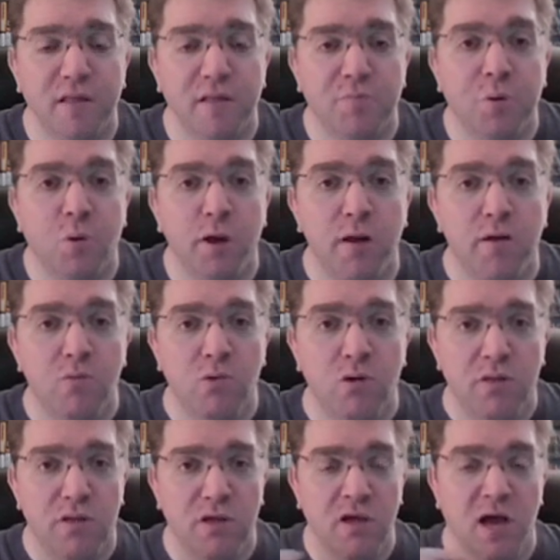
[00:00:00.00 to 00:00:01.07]
point where
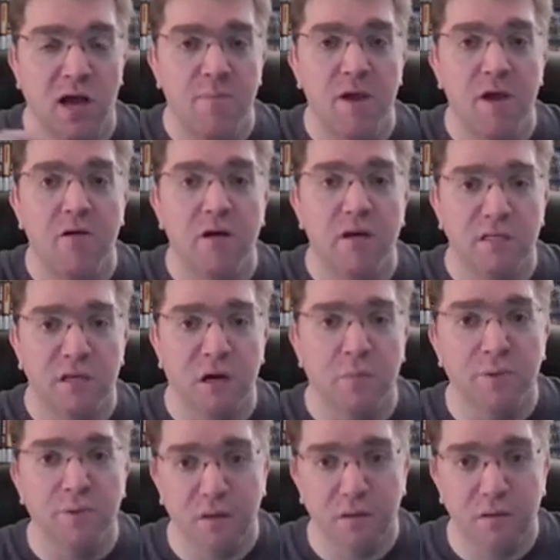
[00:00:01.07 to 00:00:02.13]
the Chimera is
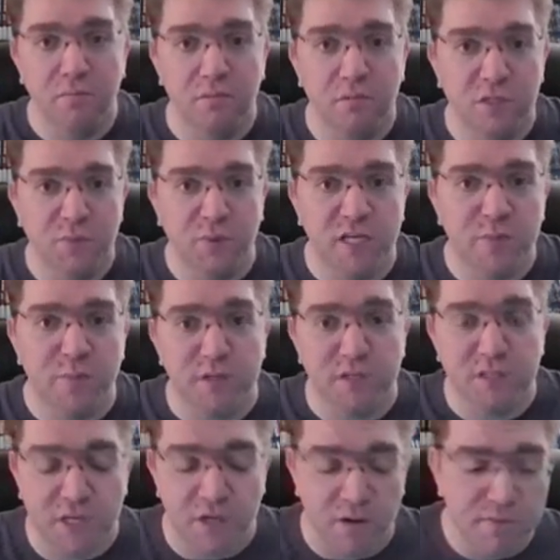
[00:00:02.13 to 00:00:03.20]
humping Space
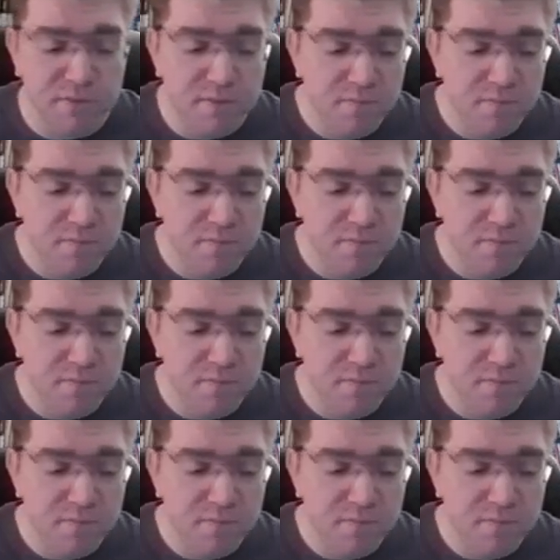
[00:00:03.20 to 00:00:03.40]
Minister Tirith.